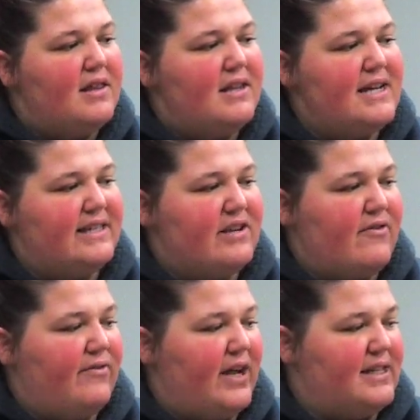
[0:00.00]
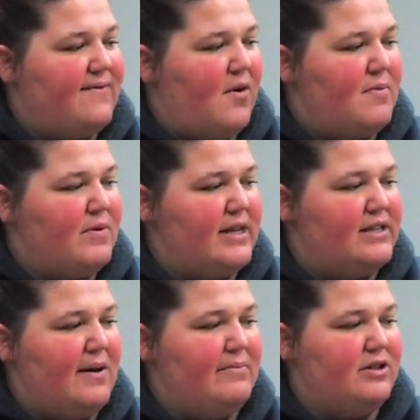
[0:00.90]
These snowflakes form when the
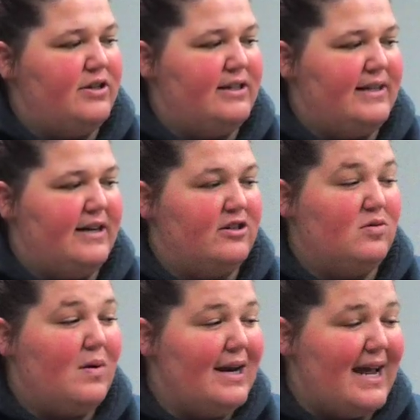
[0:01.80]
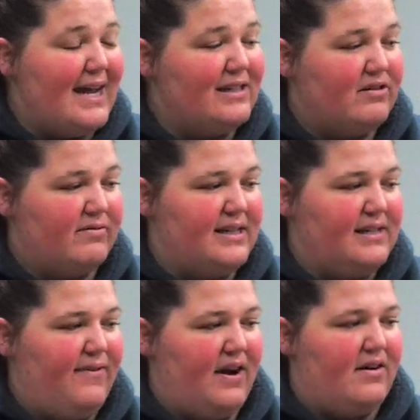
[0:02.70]
temperature is near 28
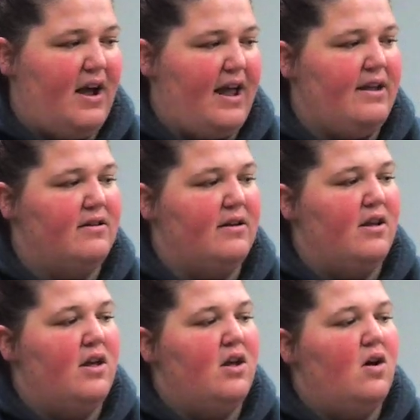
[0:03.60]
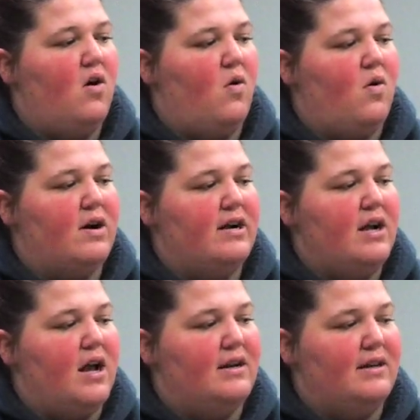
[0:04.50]
degrees Fahrenheit
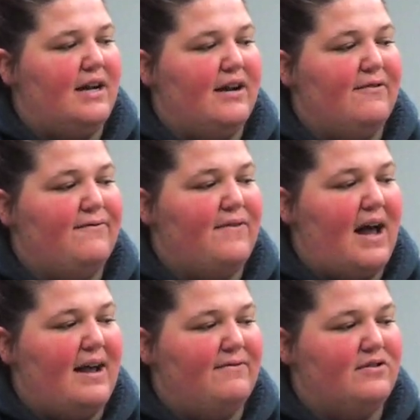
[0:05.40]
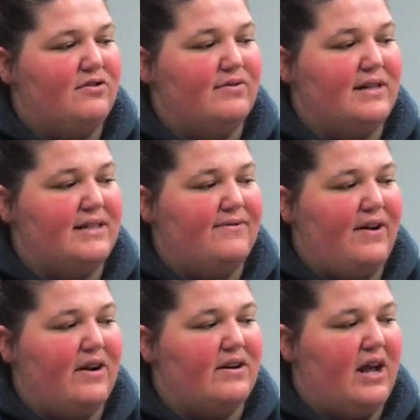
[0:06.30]
or near 5 degrees
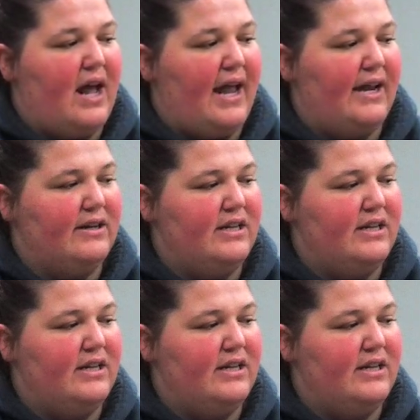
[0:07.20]
Fahrenheit.